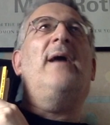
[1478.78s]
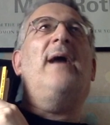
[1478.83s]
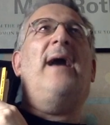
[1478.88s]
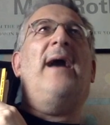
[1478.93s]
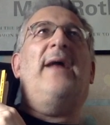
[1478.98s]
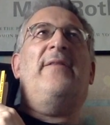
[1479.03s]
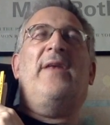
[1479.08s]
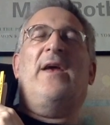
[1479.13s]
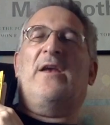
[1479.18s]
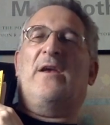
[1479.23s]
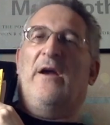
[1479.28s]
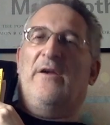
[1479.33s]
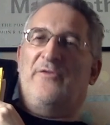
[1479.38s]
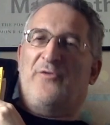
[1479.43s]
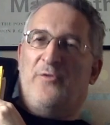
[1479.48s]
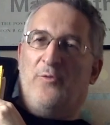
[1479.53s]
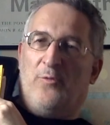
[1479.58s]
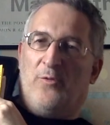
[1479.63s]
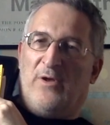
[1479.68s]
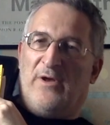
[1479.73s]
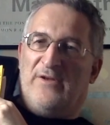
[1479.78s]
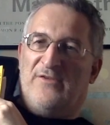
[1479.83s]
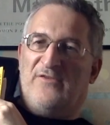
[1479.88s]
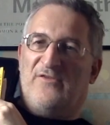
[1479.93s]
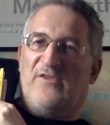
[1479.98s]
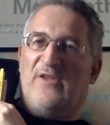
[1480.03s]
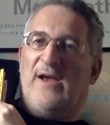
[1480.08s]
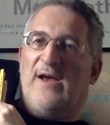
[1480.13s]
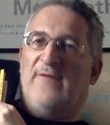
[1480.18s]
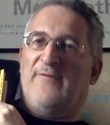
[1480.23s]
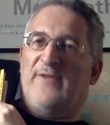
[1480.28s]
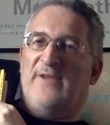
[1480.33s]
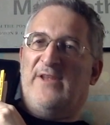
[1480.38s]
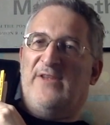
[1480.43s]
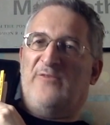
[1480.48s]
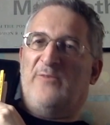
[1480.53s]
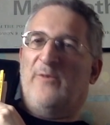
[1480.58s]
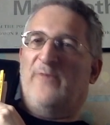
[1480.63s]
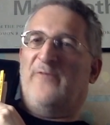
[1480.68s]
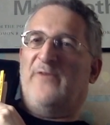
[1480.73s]
And they are going through all her stuff, and
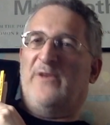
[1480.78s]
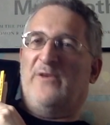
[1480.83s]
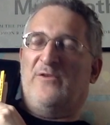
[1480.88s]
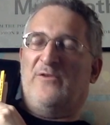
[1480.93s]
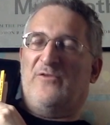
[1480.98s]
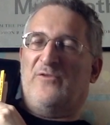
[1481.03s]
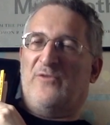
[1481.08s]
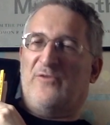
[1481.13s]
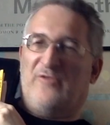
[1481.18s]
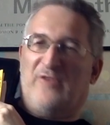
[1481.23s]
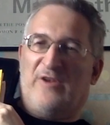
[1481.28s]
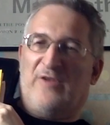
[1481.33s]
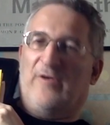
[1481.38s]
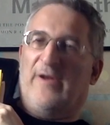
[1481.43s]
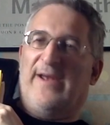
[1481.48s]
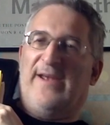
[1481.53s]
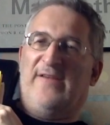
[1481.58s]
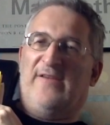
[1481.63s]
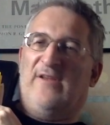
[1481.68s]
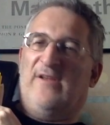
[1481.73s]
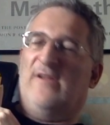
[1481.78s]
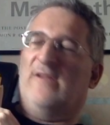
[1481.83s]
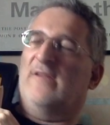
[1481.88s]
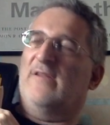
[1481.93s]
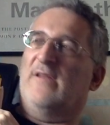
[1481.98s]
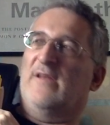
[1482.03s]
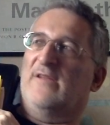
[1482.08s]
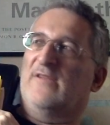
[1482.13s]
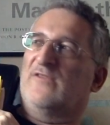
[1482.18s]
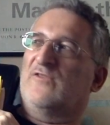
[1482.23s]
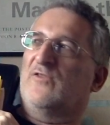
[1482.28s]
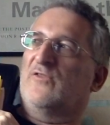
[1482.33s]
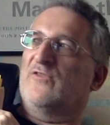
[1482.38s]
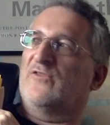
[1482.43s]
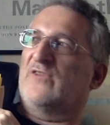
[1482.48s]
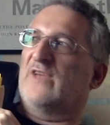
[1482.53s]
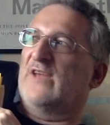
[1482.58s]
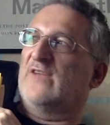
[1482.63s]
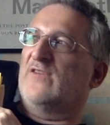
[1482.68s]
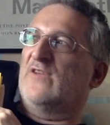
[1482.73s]
Isma feels sort of degraded and, and sort of
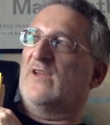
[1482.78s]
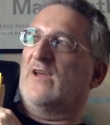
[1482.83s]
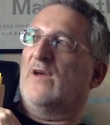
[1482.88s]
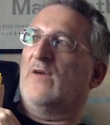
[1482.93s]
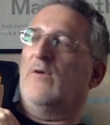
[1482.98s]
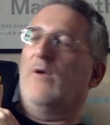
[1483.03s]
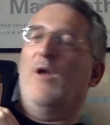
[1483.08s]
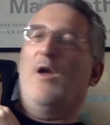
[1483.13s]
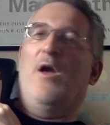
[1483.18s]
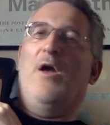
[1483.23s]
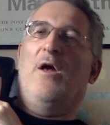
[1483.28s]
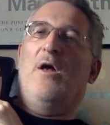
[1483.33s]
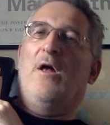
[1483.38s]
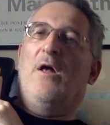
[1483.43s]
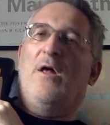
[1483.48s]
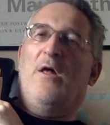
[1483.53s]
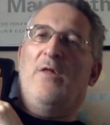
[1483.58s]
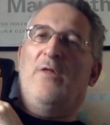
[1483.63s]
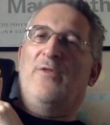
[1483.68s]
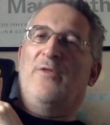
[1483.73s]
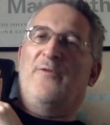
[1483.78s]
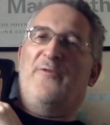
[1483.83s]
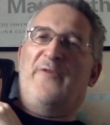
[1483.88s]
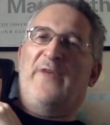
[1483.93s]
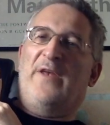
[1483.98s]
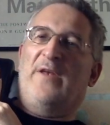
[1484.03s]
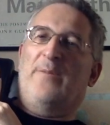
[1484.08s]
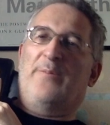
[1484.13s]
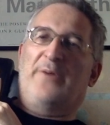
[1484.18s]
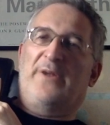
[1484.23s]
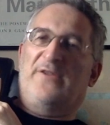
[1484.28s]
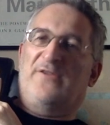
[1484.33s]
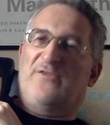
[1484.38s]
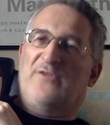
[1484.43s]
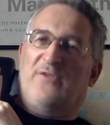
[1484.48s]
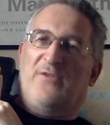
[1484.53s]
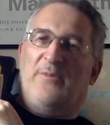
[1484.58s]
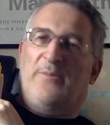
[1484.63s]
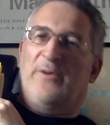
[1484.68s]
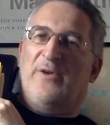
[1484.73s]
says, you know, the
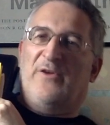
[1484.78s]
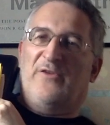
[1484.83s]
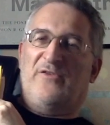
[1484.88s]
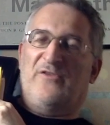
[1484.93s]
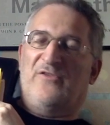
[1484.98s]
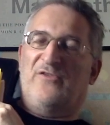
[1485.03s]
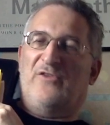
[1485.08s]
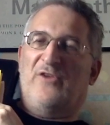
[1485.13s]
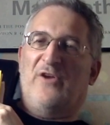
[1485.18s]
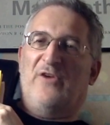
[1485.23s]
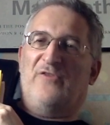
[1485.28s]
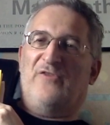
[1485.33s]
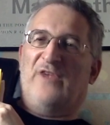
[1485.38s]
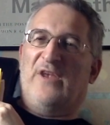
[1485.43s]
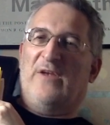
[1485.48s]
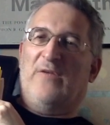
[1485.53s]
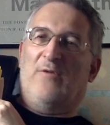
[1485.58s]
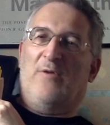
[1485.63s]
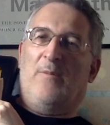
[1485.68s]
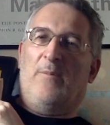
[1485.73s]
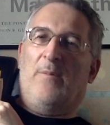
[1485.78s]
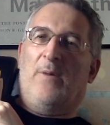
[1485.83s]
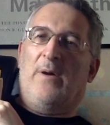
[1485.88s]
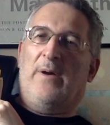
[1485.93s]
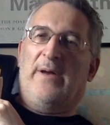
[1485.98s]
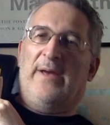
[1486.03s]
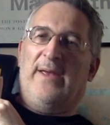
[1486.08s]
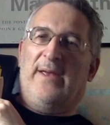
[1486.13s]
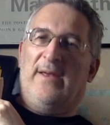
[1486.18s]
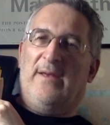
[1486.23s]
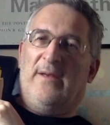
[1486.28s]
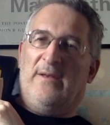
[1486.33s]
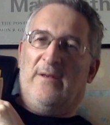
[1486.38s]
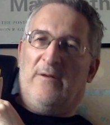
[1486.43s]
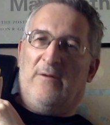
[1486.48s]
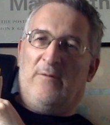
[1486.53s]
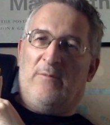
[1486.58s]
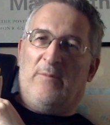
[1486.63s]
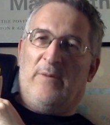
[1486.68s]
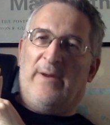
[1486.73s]
fingerprints of the person searching are on my
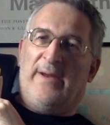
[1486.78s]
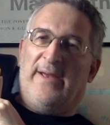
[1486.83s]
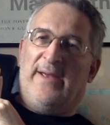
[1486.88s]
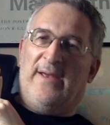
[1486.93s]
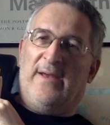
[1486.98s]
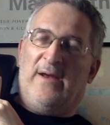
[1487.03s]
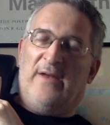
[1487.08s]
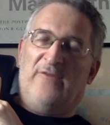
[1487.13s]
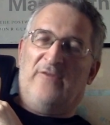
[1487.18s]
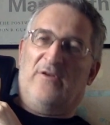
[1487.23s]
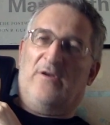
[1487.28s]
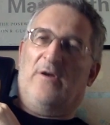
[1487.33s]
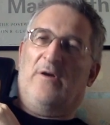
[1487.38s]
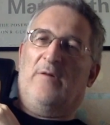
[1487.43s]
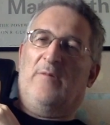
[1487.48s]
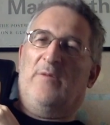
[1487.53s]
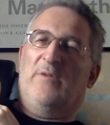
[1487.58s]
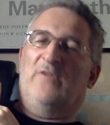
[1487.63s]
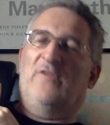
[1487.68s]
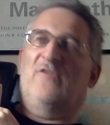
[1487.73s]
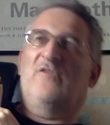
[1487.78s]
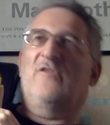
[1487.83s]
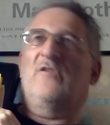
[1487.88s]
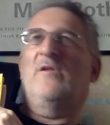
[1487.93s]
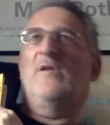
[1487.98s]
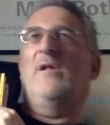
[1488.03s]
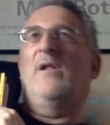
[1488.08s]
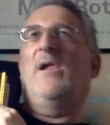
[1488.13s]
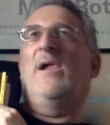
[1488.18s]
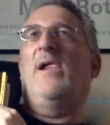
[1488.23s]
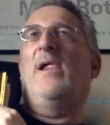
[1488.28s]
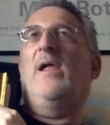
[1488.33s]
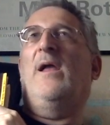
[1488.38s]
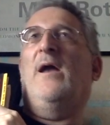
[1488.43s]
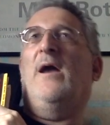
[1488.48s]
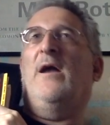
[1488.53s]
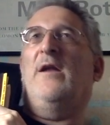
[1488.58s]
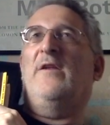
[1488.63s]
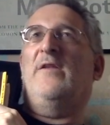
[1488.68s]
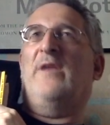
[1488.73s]
on my undergarments
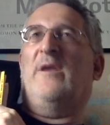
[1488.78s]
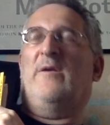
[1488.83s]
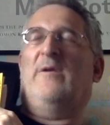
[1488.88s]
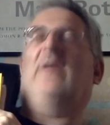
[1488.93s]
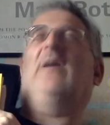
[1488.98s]
you think,